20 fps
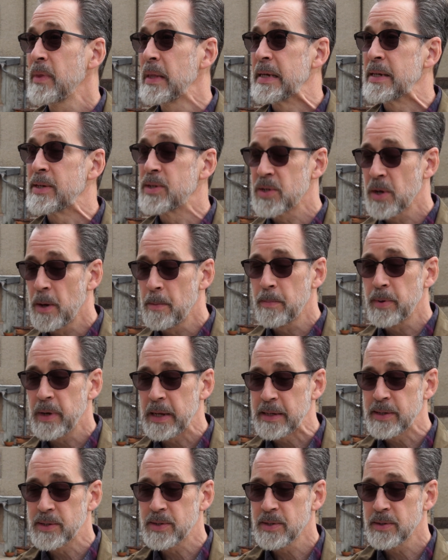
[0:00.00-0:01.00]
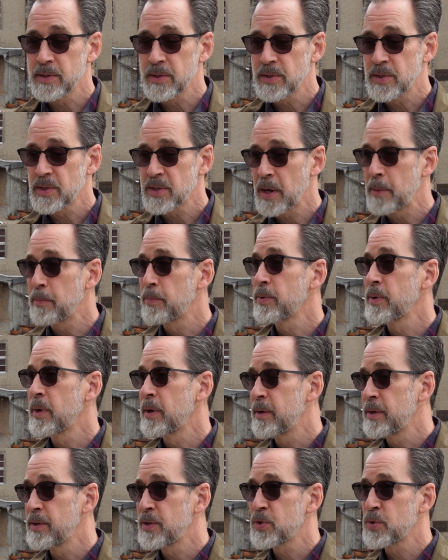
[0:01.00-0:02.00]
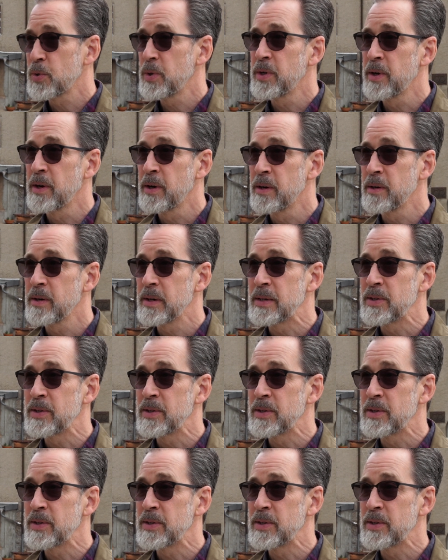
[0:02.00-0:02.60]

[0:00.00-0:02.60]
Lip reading: In some places, temporary street art